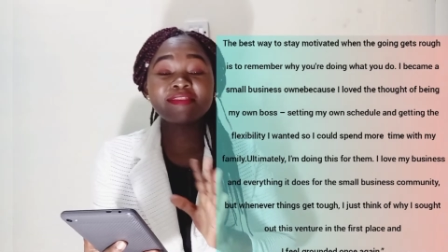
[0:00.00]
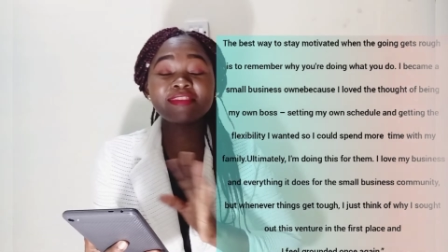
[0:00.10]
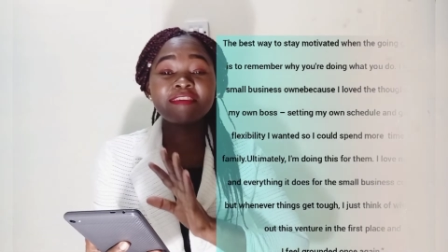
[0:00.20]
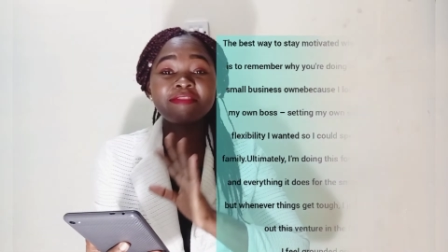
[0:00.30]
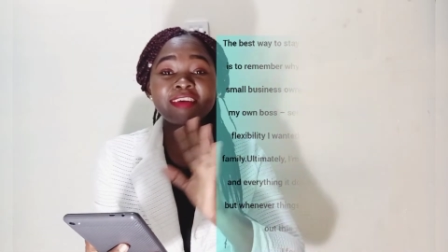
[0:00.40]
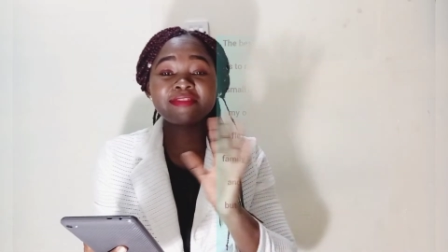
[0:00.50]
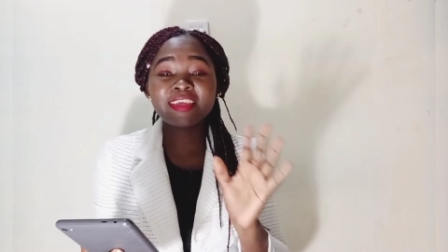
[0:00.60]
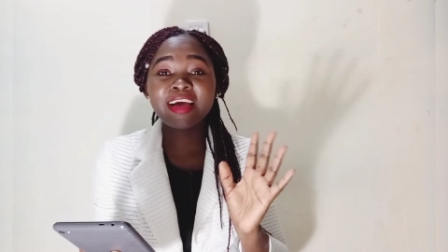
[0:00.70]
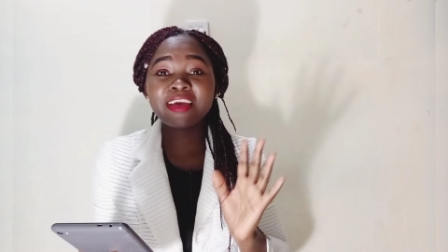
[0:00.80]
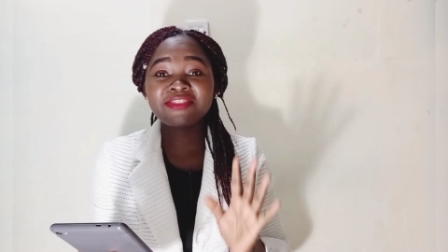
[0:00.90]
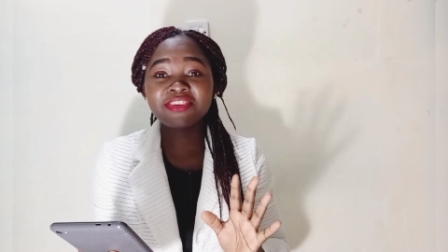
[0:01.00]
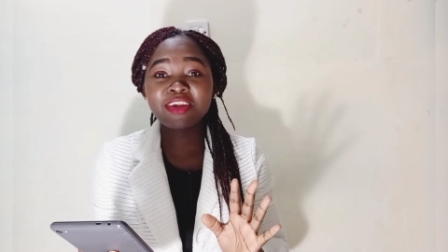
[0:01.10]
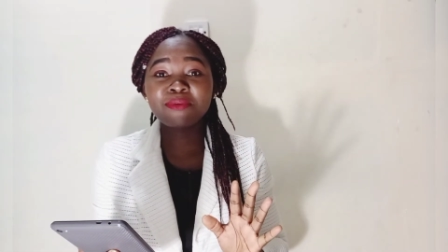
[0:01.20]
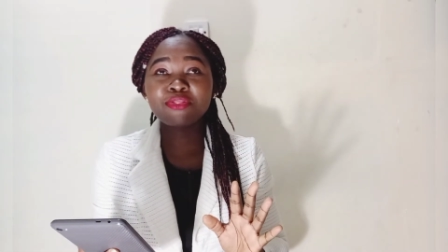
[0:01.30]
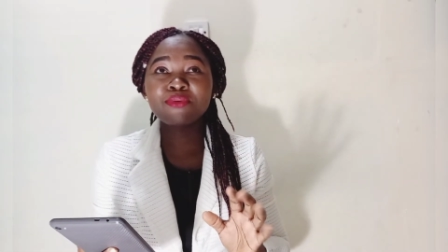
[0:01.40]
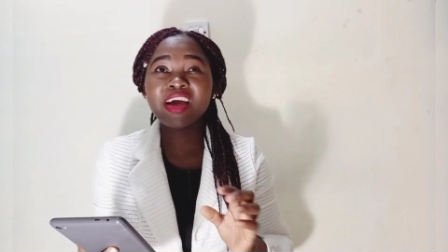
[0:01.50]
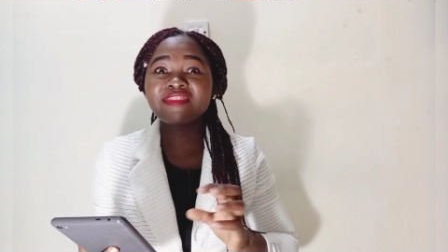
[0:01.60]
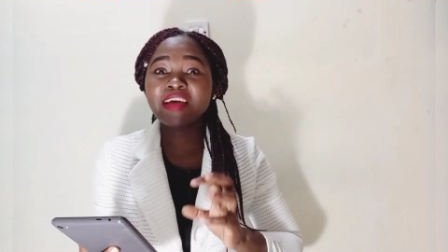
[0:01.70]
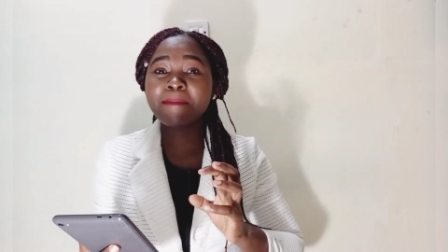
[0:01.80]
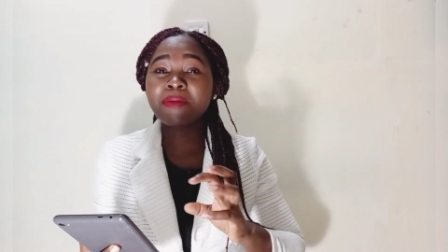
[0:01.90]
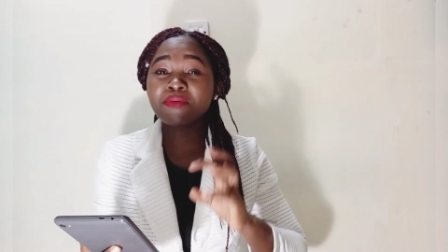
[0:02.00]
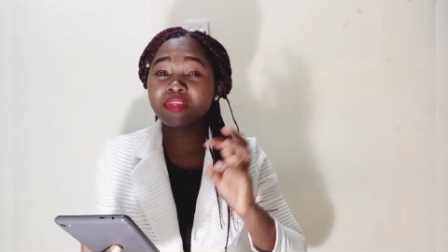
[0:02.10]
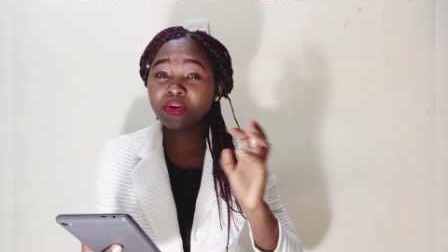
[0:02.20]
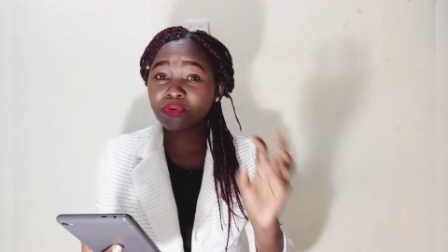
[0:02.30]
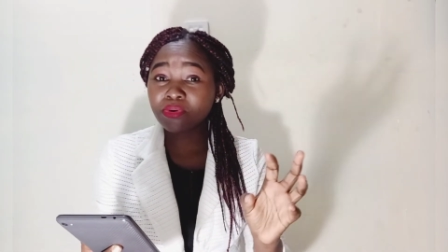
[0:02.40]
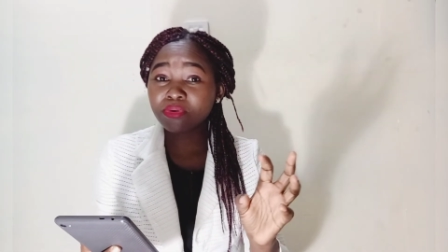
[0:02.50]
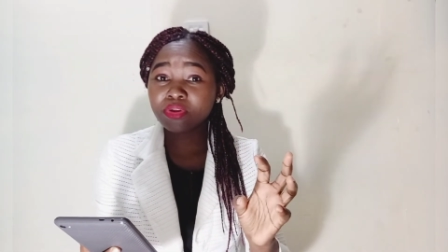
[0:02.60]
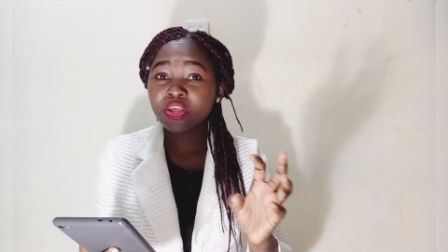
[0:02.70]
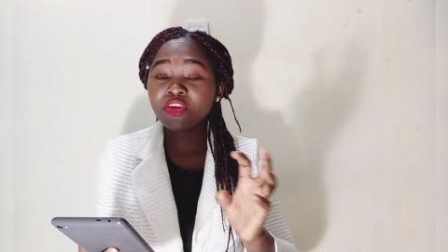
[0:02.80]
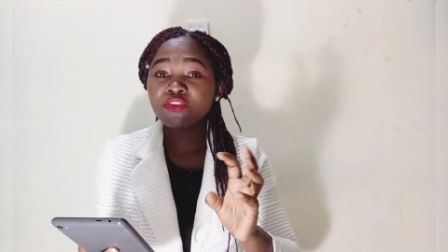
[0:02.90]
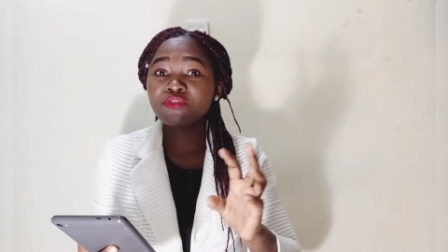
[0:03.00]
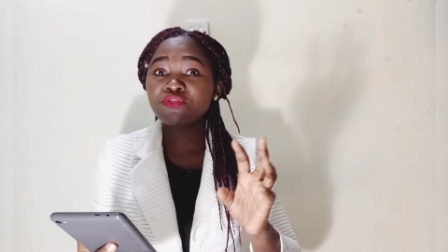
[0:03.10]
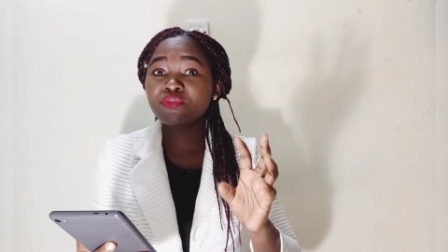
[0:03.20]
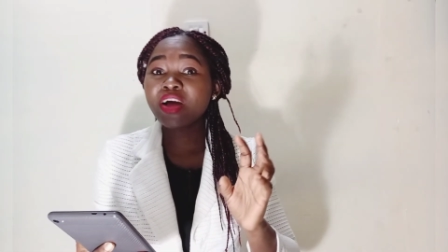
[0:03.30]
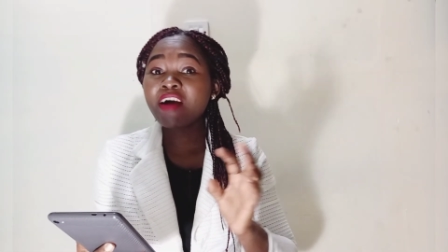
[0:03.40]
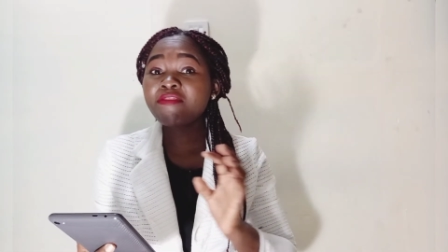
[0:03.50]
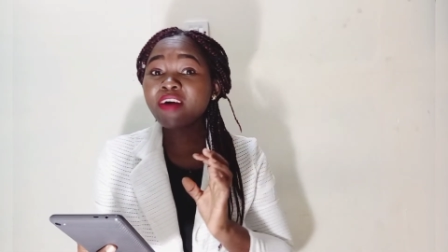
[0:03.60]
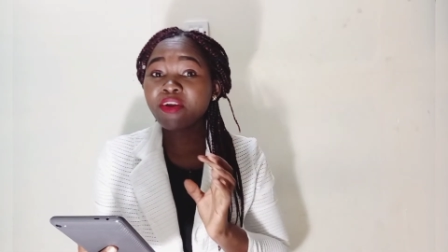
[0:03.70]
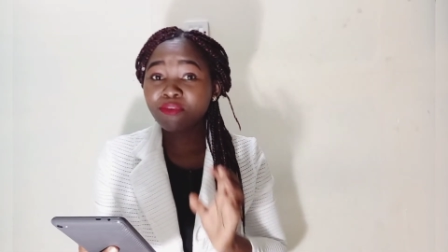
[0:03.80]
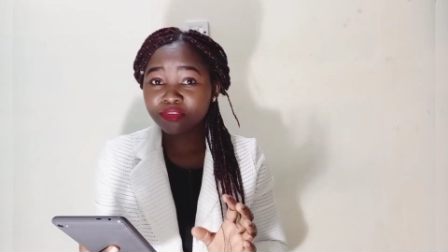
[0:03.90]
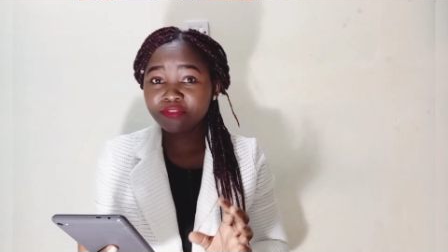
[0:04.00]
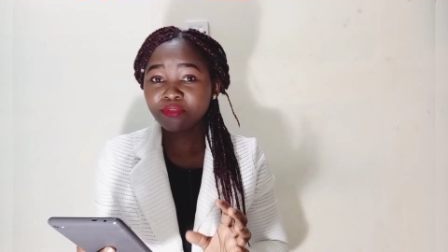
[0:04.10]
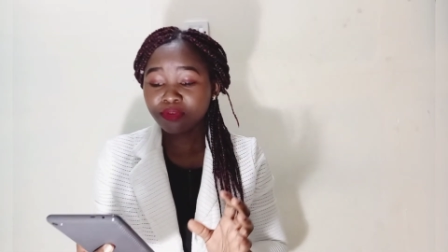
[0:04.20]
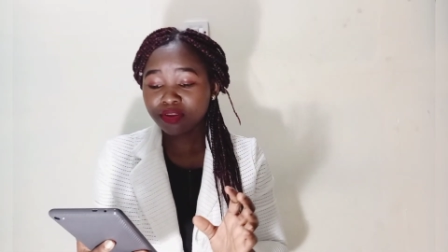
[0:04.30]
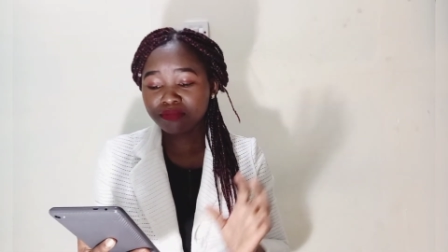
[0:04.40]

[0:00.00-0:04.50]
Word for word: is the first thing I shared with you guys about the goal. You should have a reason.